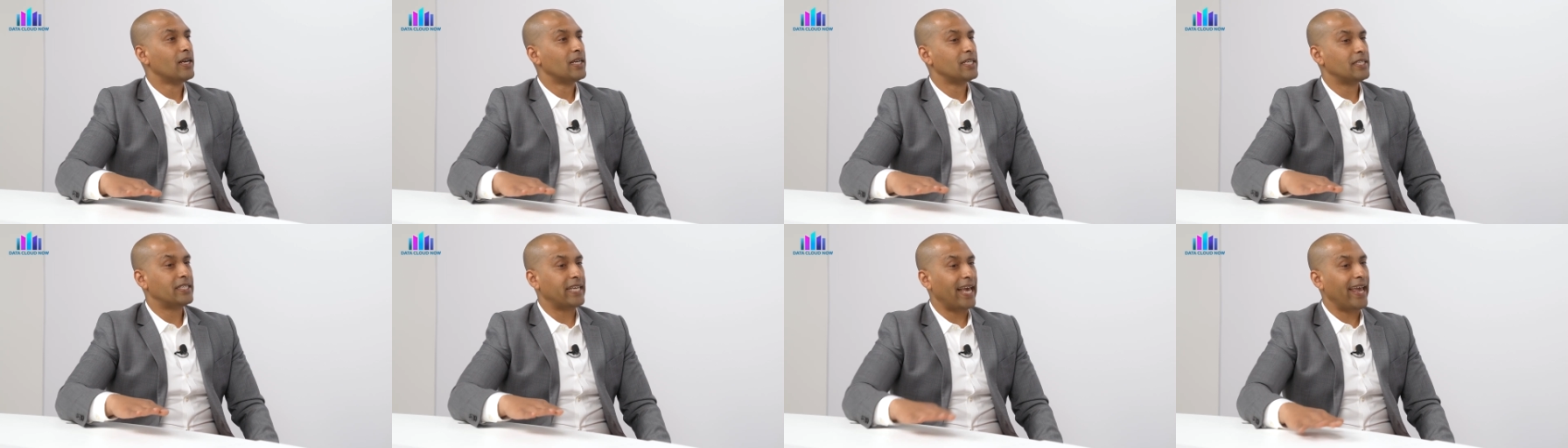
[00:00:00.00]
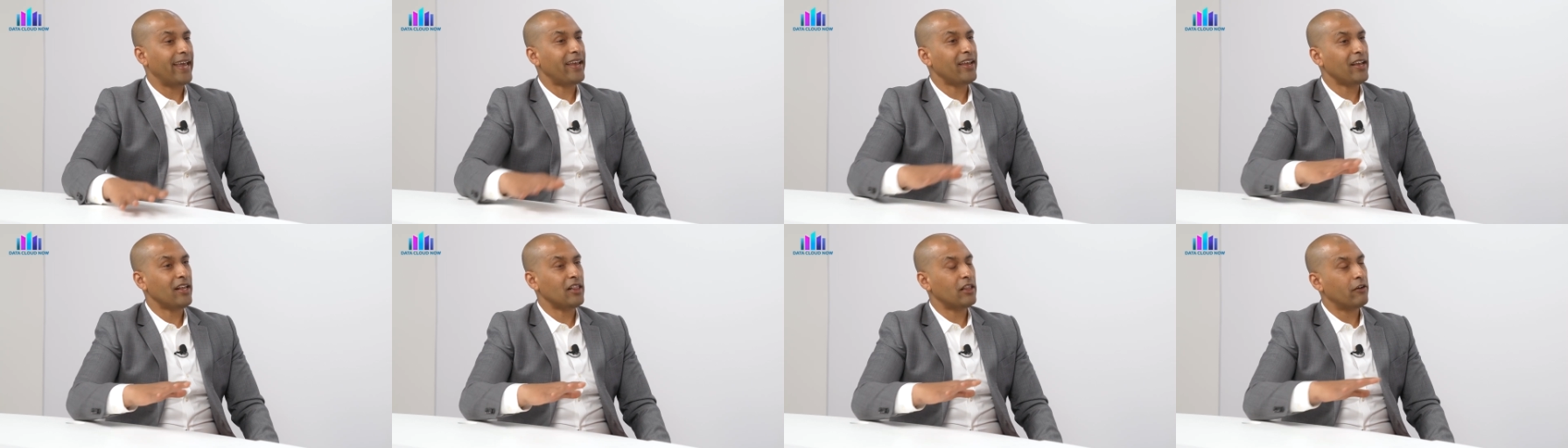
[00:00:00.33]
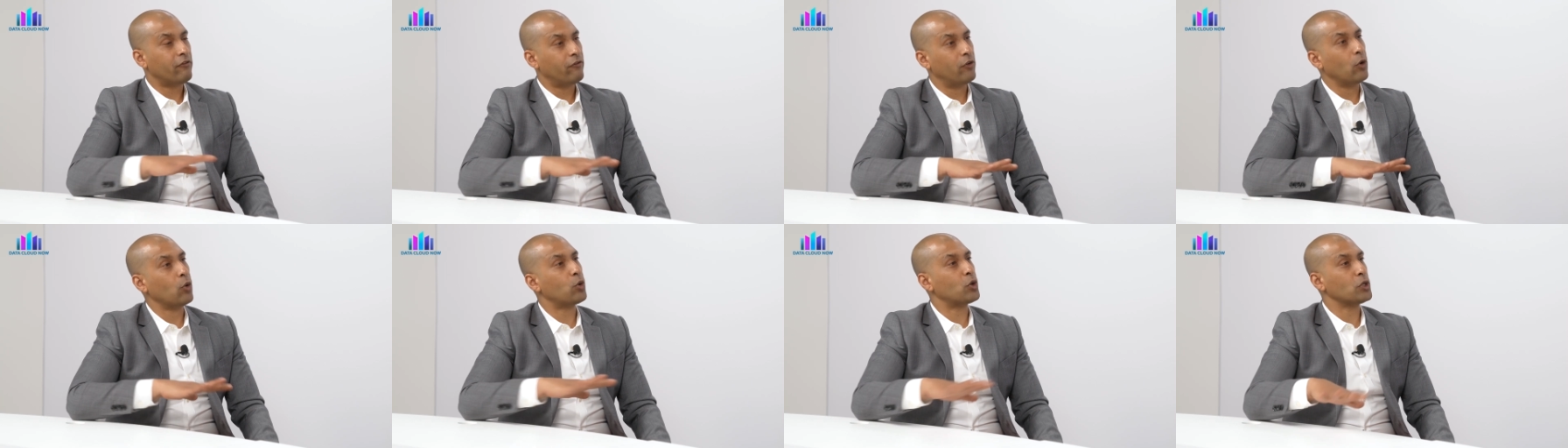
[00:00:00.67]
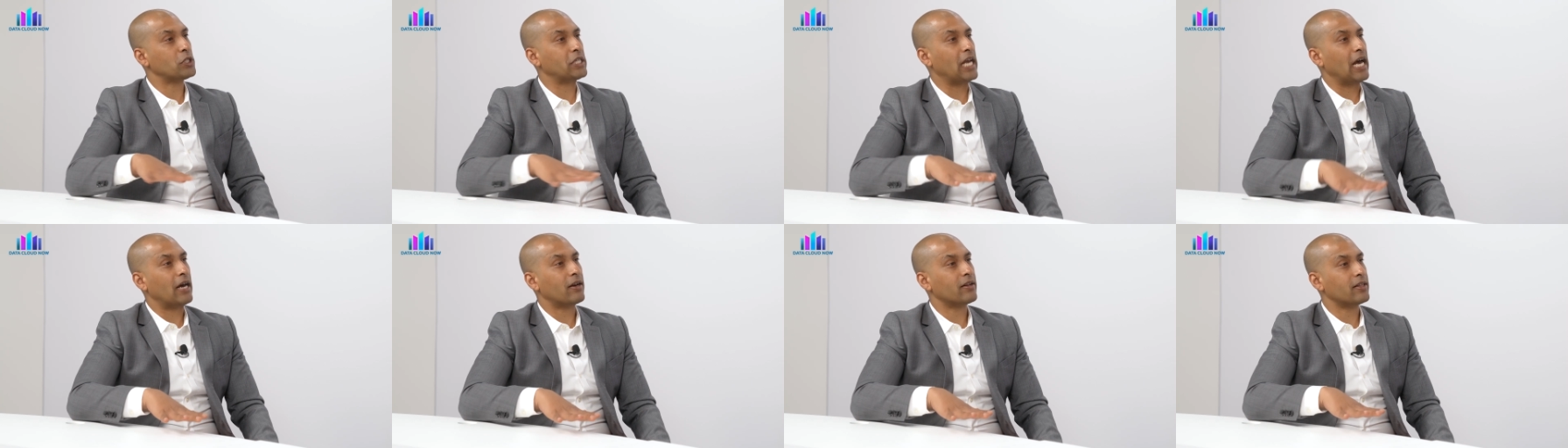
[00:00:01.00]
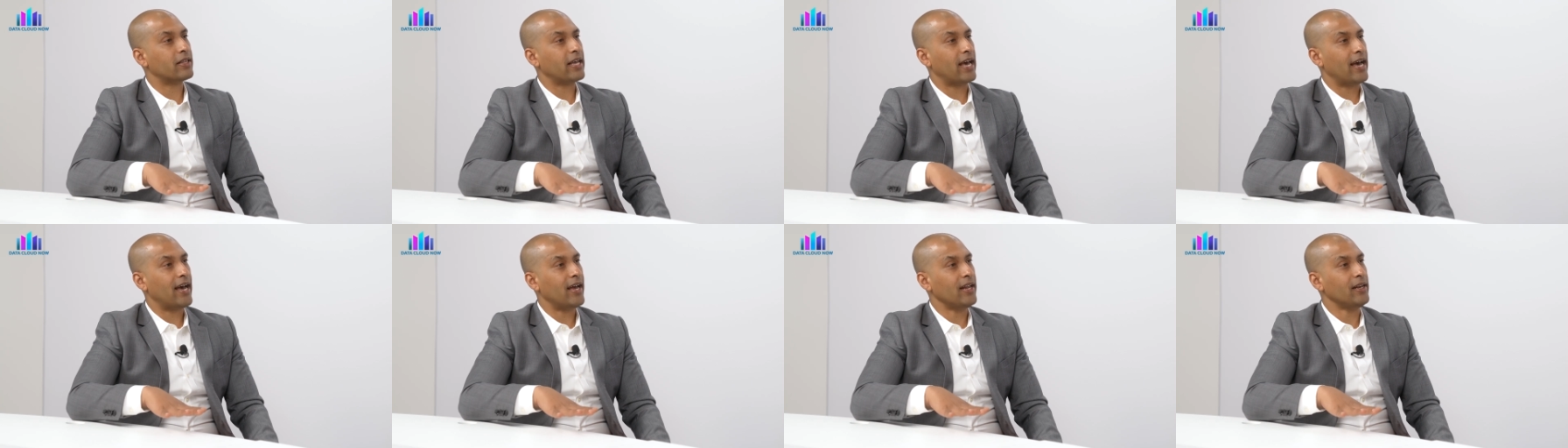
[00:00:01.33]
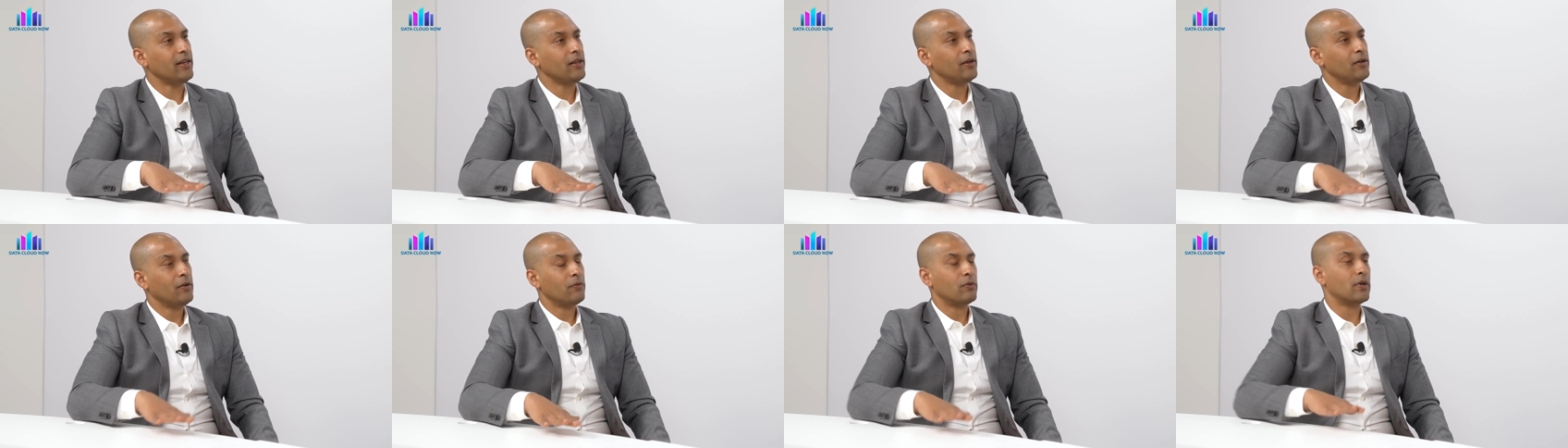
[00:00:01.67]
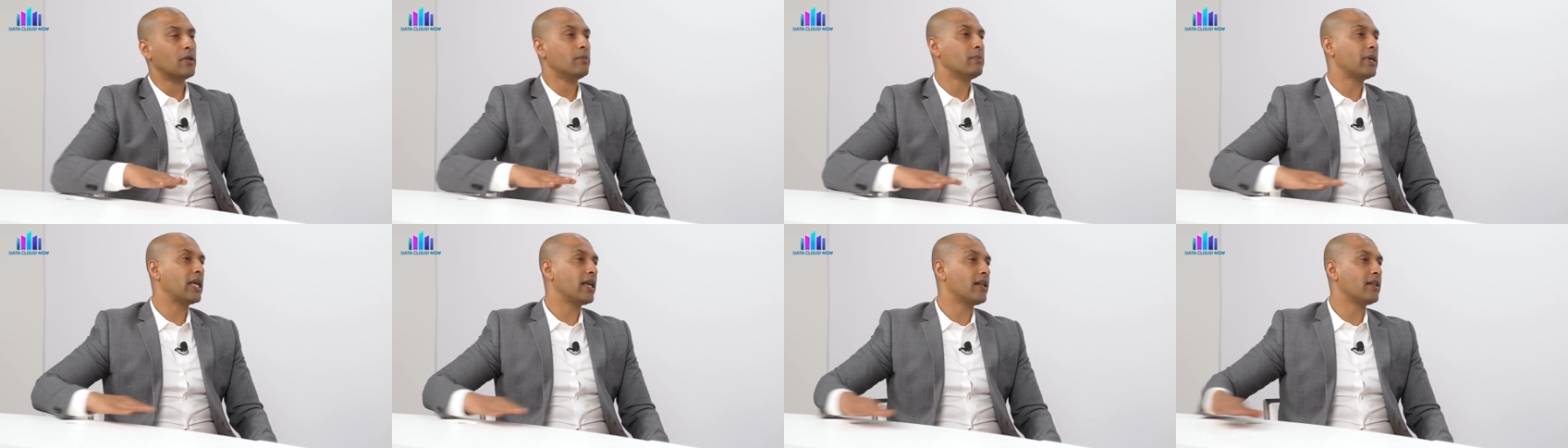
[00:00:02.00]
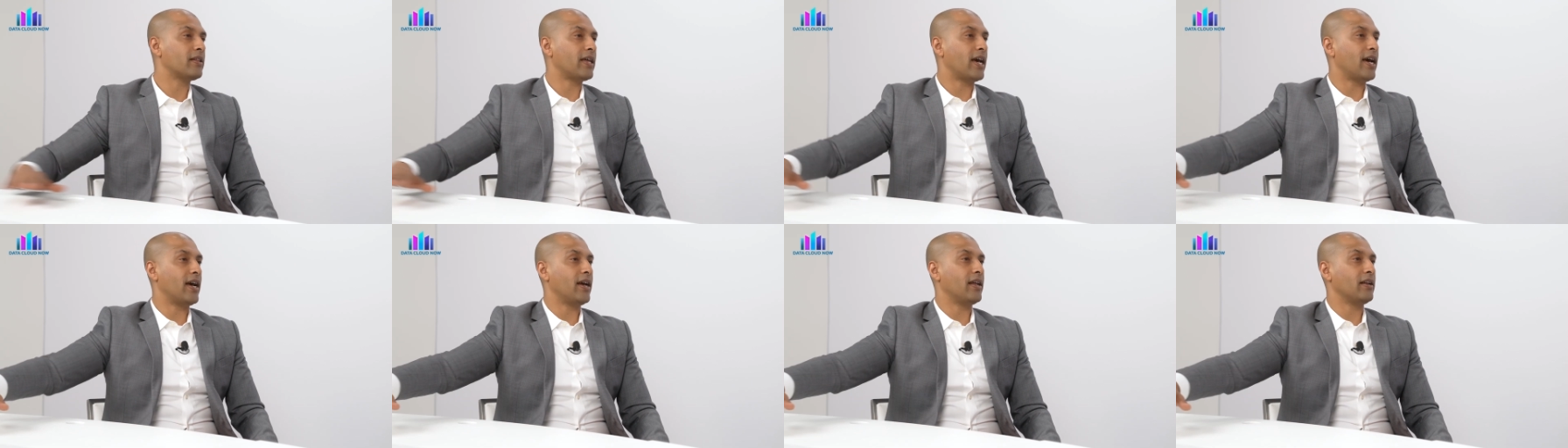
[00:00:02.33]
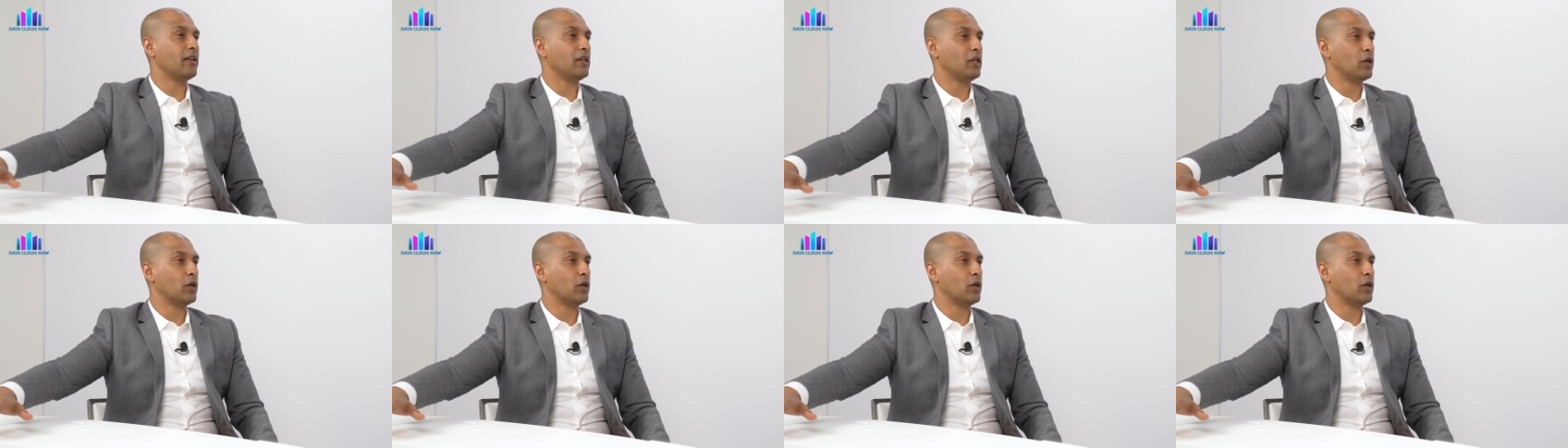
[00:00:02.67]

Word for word: taking the focus out of that will mean that